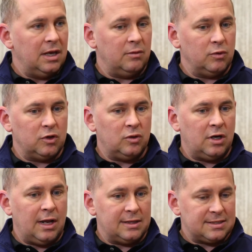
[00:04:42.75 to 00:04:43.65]
And we're
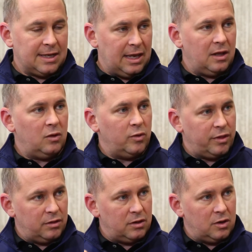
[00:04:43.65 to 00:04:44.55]
doing it at scale
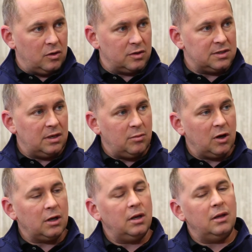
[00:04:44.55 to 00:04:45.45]
within the New York City
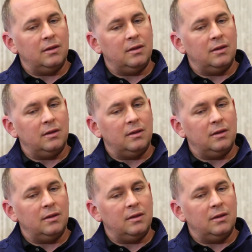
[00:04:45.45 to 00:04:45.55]
market,